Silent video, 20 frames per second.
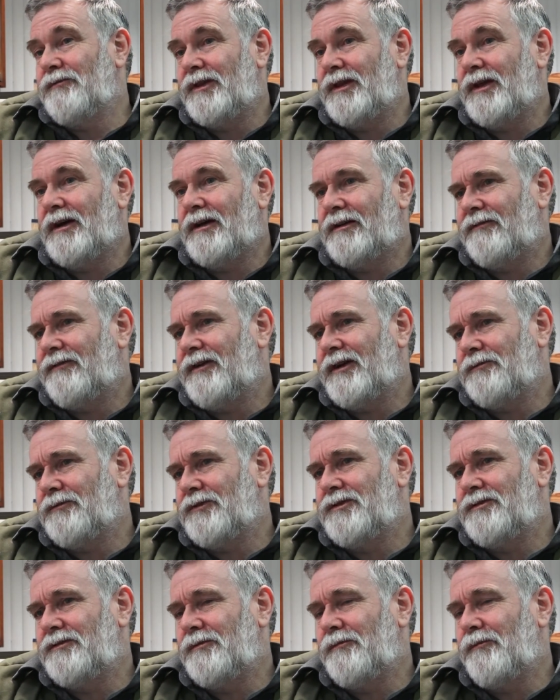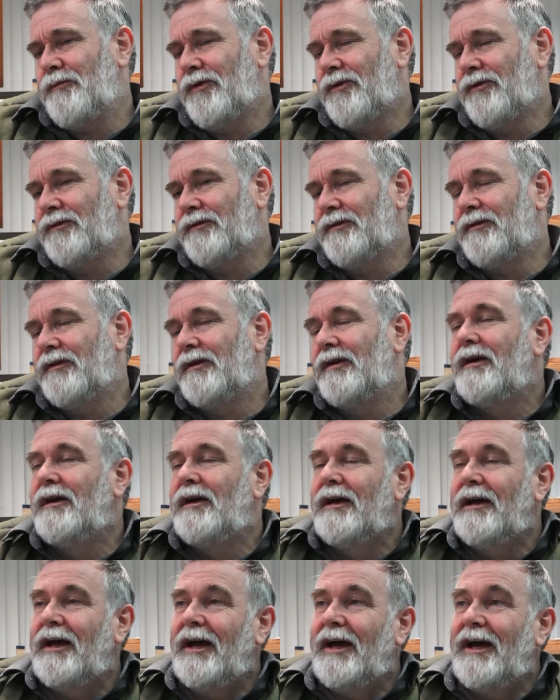with the artifact, which is important.
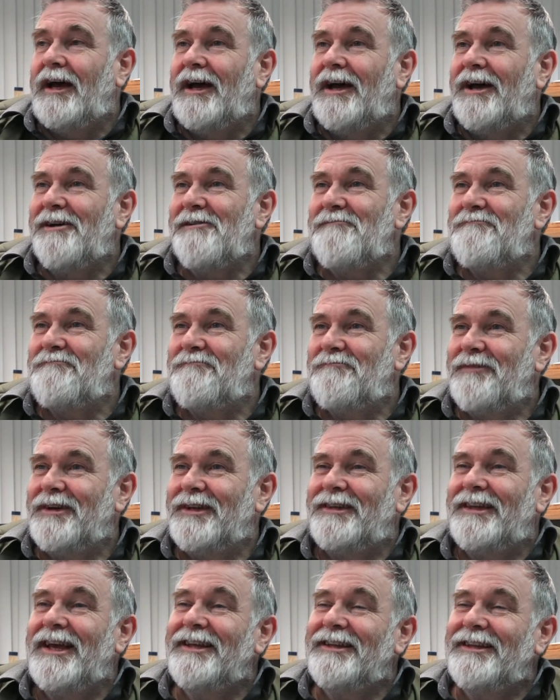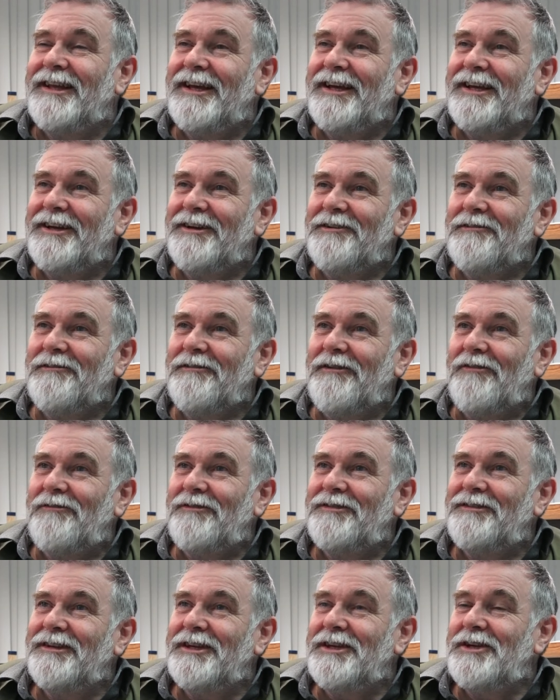Um, but then they are
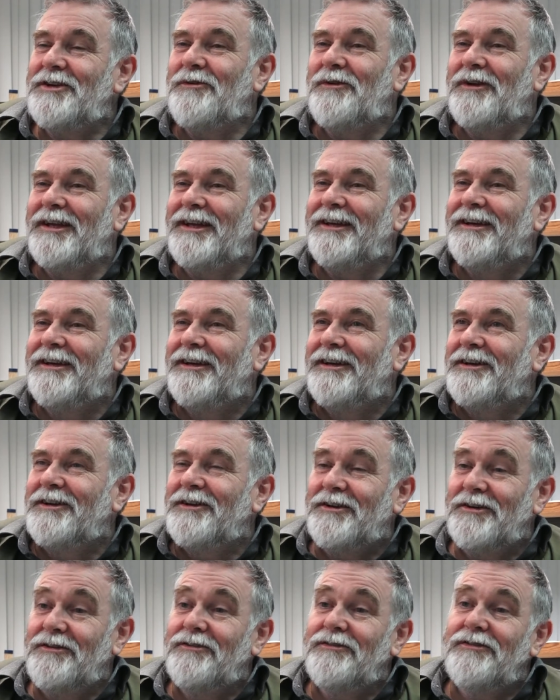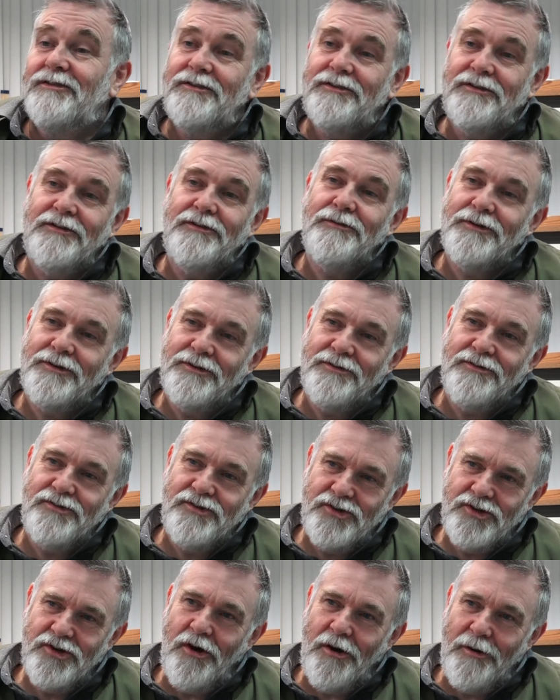obviously equally concerned to do a good
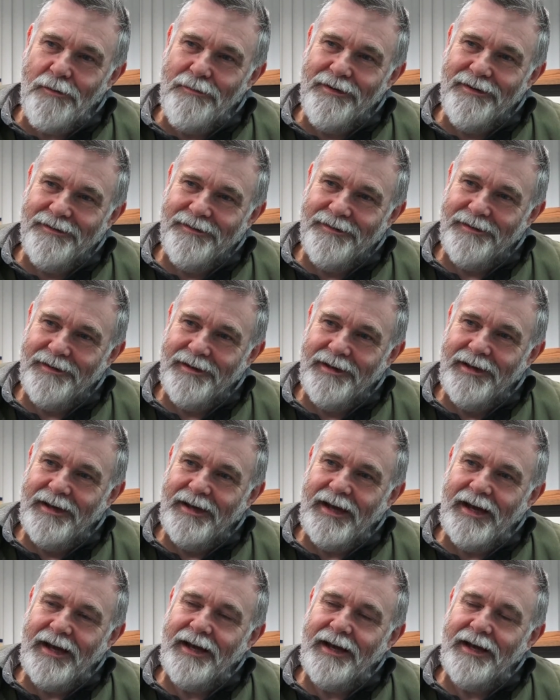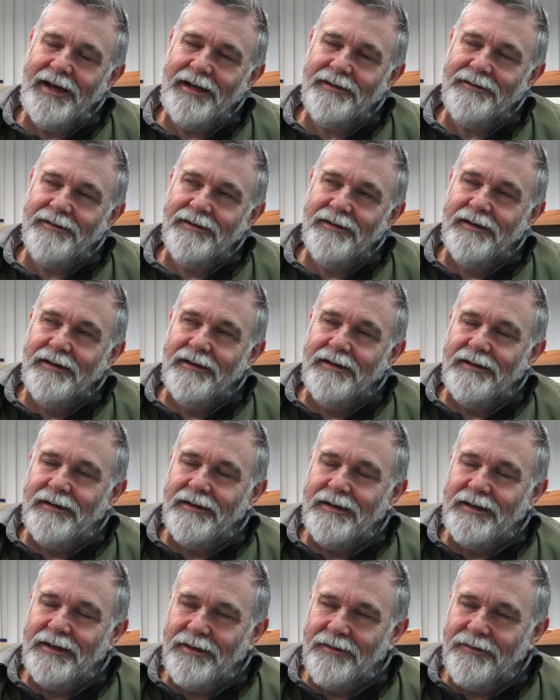job and
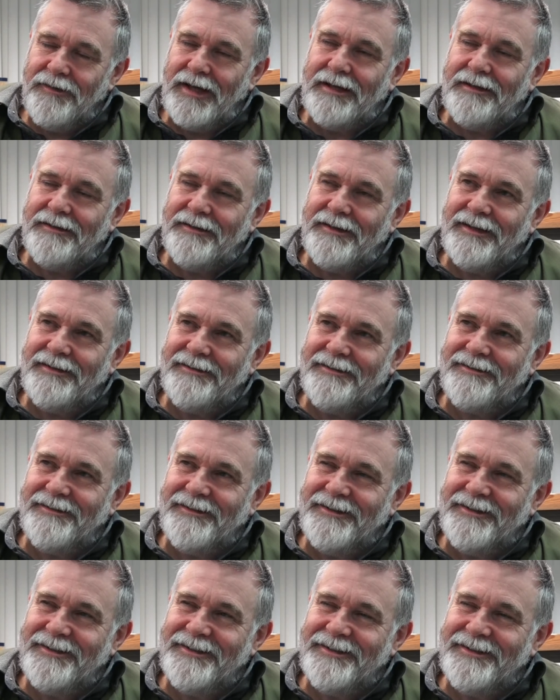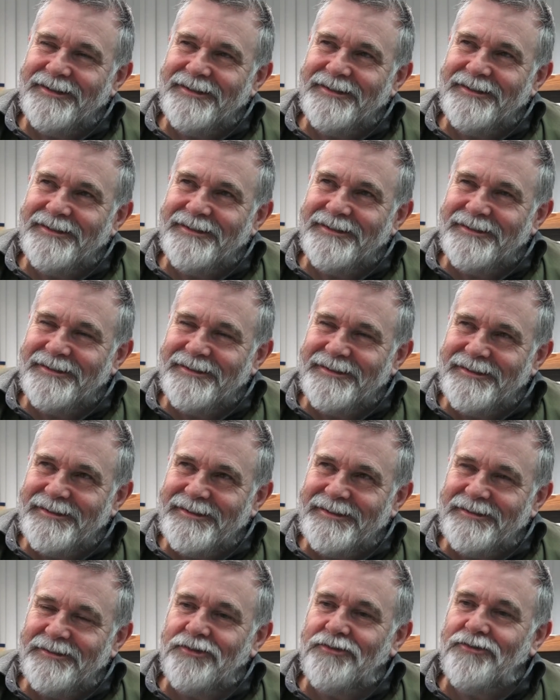you know that that uh,
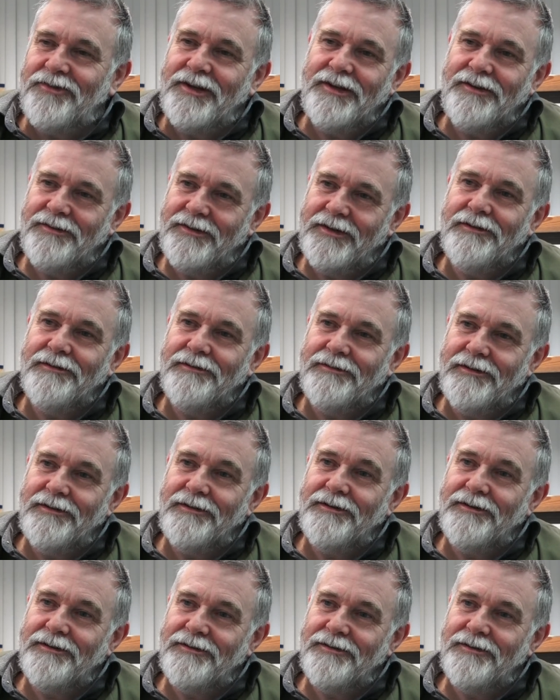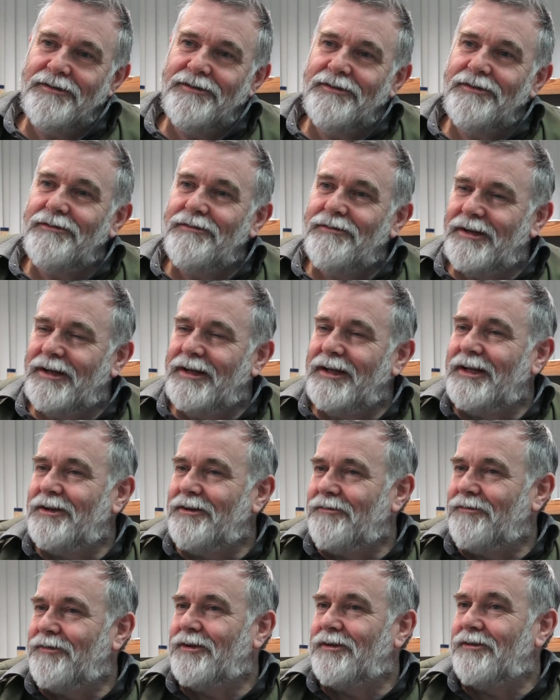it's a tricky skill to learn to do clean
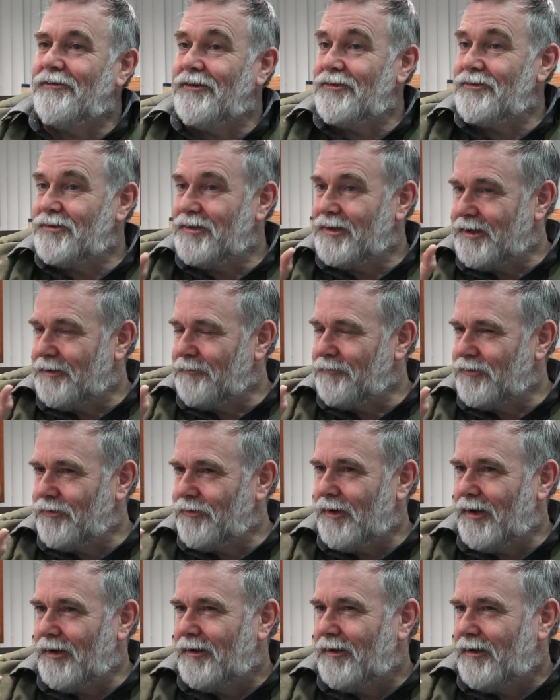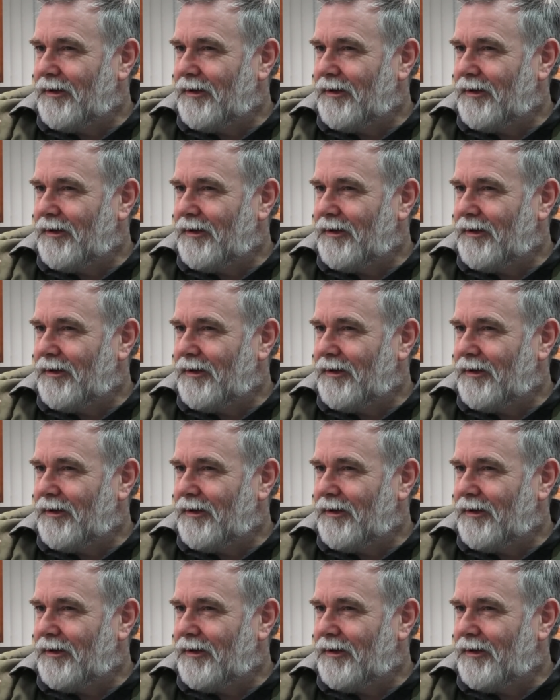off the corrosion and come to a